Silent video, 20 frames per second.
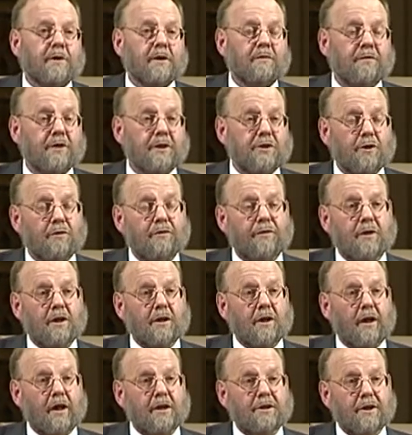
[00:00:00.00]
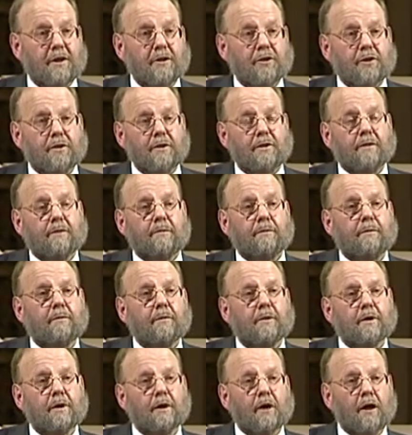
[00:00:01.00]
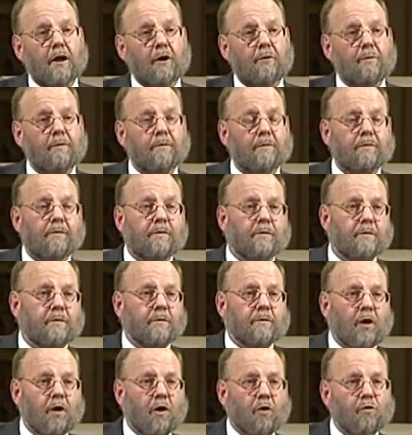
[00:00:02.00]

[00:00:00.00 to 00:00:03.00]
in vitro fertilization, a